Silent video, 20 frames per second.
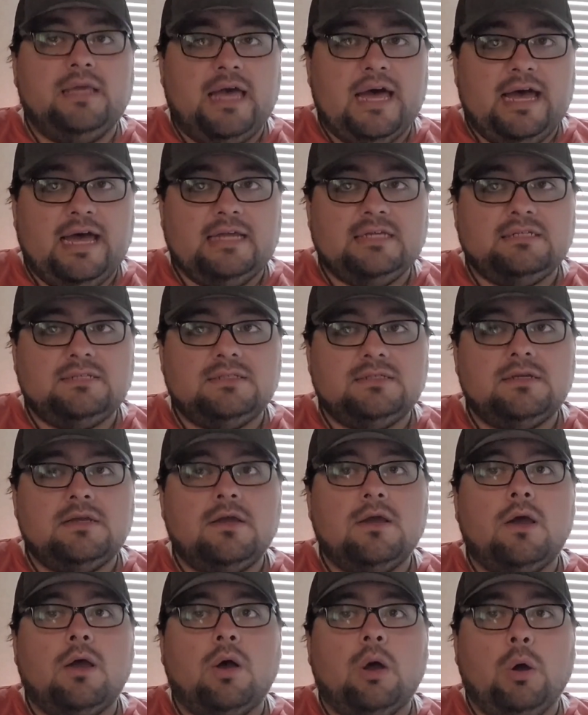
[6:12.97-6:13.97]
guys,
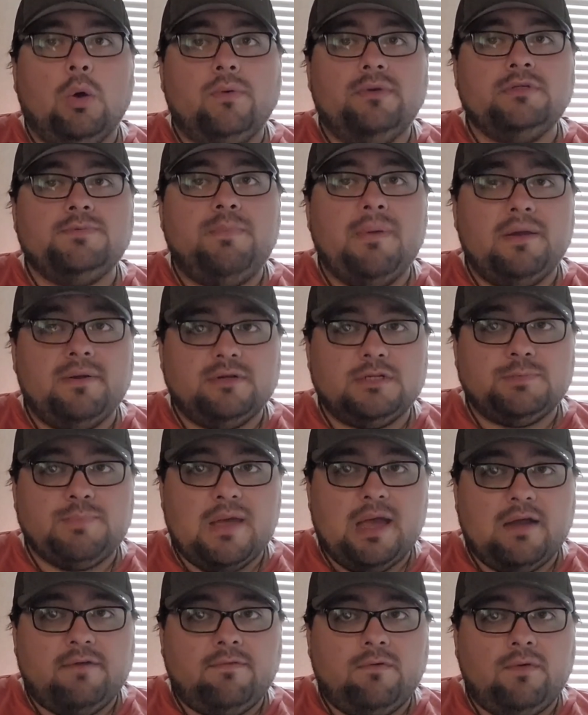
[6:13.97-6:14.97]
always be
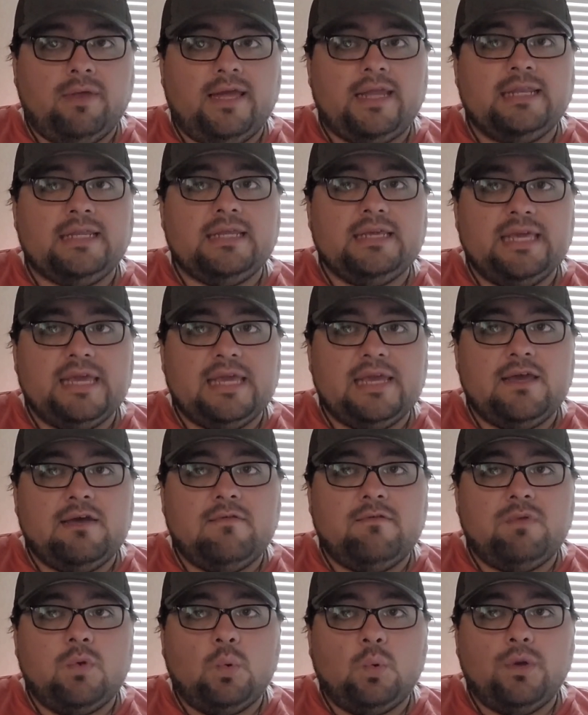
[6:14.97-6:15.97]
respectful and
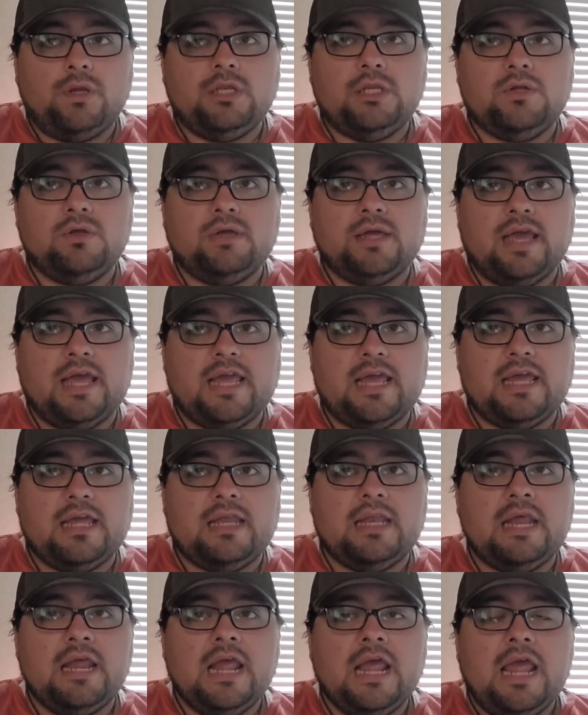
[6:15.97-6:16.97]
give when you
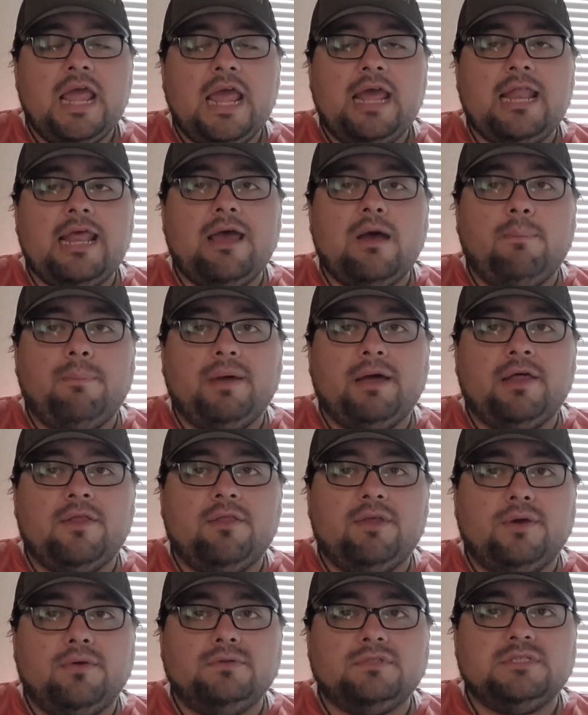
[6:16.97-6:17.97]
can and help
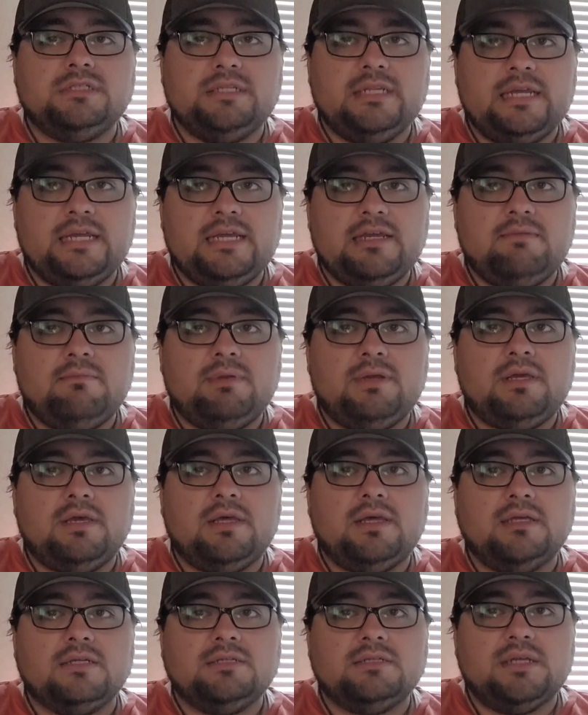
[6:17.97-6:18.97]
out those in need,
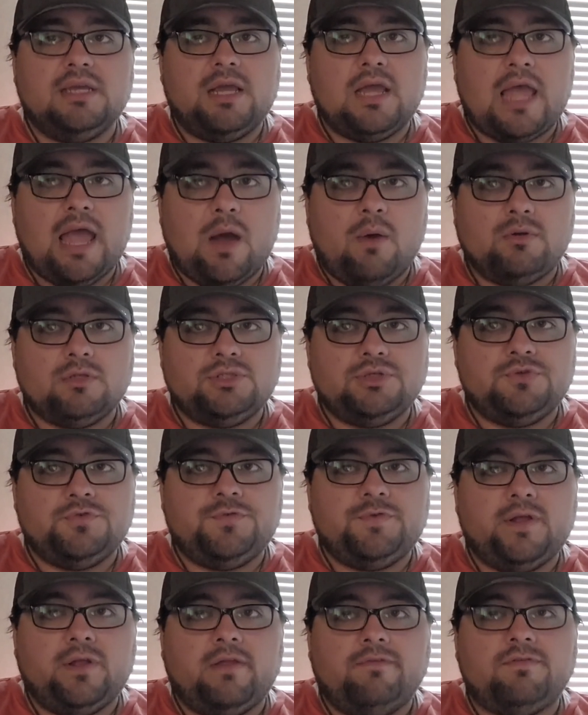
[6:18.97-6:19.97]
because how would you
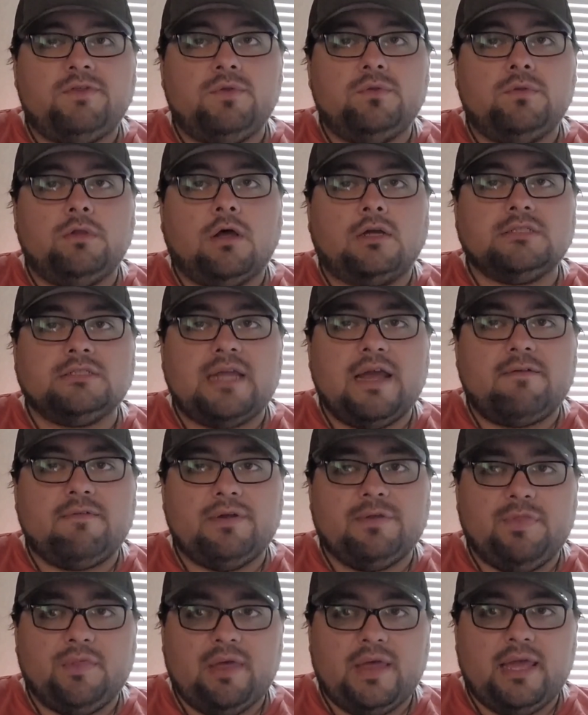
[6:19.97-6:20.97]
feel if you lost
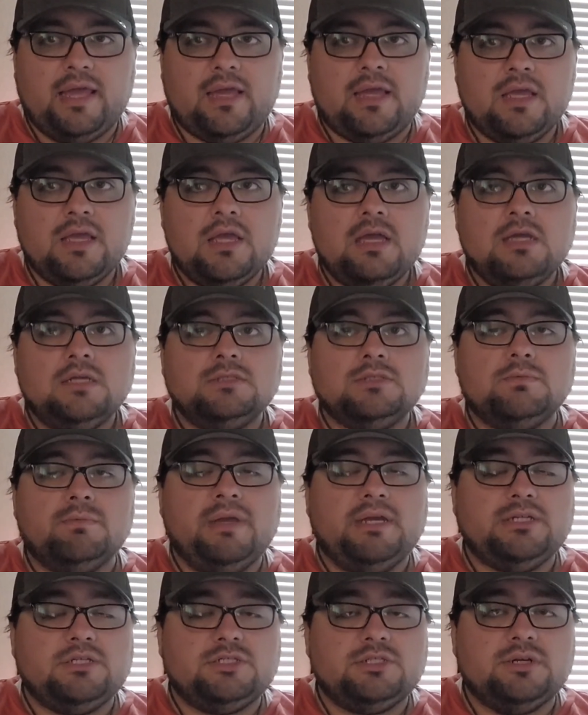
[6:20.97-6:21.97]
everything? So
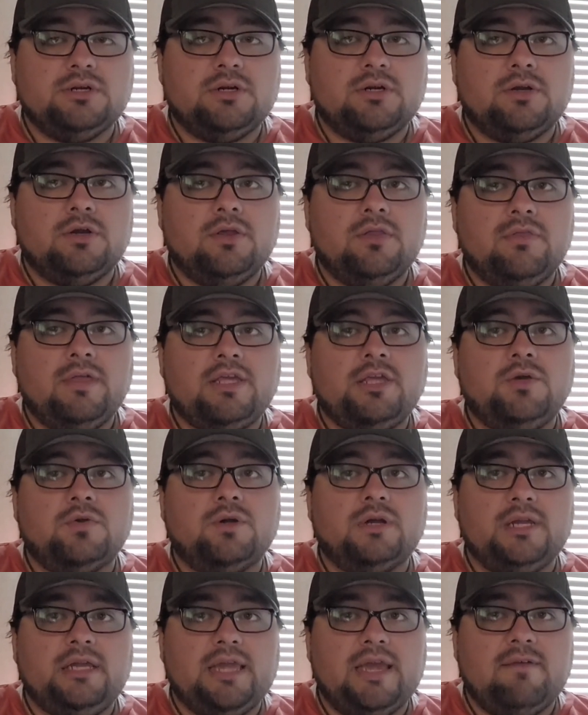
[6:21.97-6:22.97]
make sure that
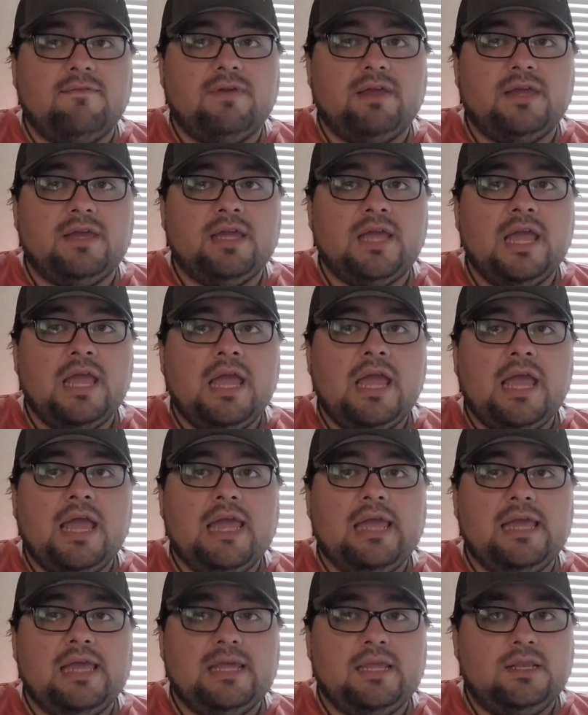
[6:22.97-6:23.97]
you are giving
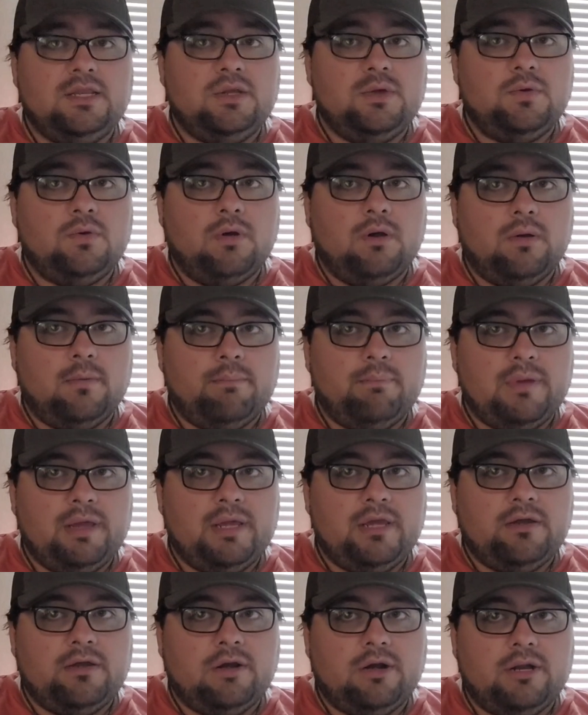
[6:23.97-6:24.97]
and you are
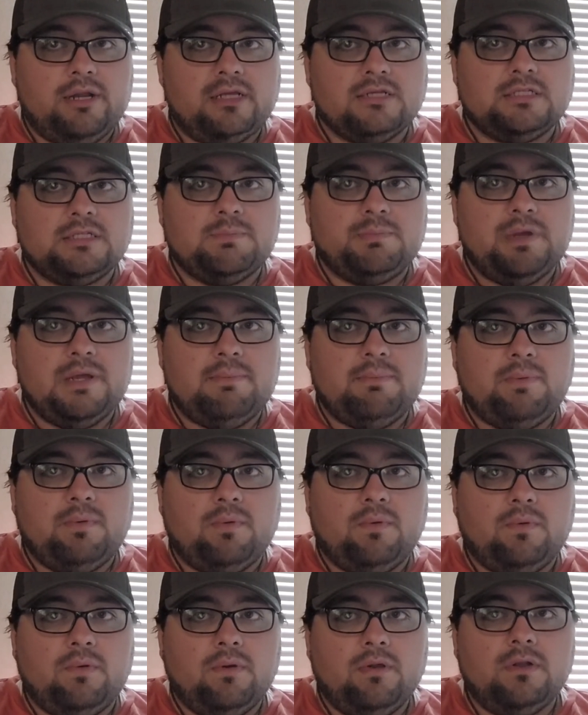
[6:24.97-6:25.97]
being courteous to
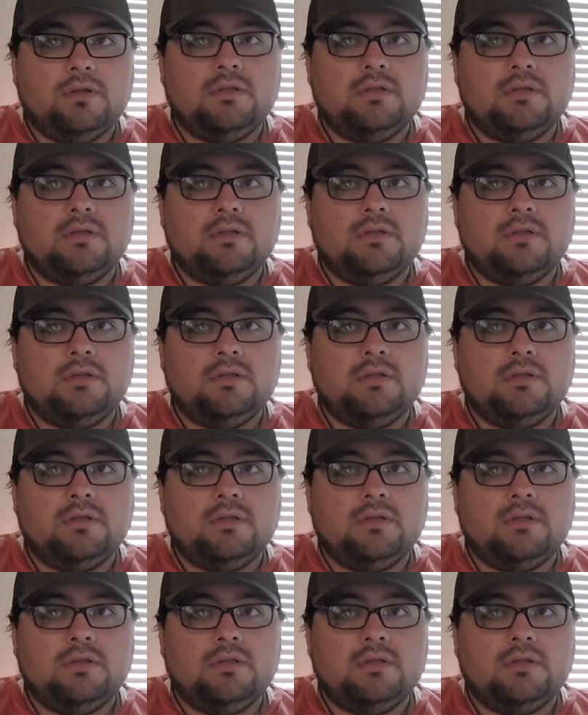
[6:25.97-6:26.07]
people